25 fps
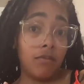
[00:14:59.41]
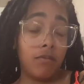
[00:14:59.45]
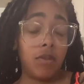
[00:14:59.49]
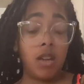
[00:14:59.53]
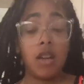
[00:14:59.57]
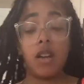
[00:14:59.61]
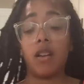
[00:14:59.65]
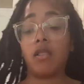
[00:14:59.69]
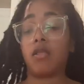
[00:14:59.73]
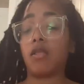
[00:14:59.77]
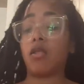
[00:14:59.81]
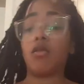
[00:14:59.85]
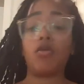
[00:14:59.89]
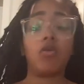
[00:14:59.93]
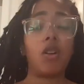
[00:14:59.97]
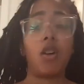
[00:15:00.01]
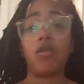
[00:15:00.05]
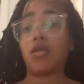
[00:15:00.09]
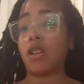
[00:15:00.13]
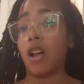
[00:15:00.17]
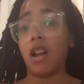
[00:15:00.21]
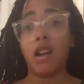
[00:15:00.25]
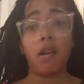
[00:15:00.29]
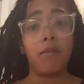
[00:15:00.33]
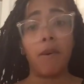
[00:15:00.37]
Yeah, so
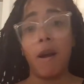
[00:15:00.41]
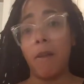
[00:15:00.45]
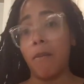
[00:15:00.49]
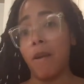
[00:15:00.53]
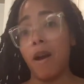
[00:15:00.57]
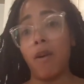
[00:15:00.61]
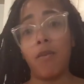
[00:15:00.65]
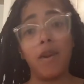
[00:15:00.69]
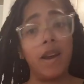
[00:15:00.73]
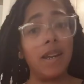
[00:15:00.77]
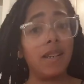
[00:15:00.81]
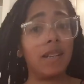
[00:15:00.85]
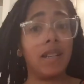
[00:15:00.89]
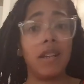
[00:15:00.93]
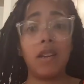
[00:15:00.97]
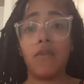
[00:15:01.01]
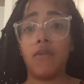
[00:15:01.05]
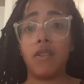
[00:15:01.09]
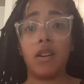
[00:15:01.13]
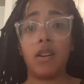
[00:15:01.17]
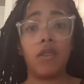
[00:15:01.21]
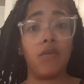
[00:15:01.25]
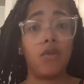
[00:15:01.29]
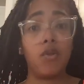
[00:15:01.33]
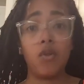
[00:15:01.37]
don't talk about my weight,
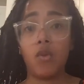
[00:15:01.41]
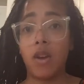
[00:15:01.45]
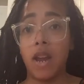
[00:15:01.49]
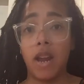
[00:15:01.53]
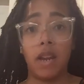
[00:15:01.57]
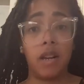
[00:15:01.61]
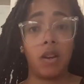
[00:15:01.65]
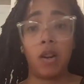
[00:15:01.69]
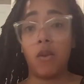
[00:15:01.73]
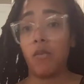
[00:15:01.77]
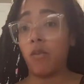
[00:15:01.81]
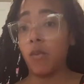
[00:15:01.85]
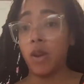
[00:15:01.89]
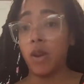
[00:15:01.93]
Stephen, if you can't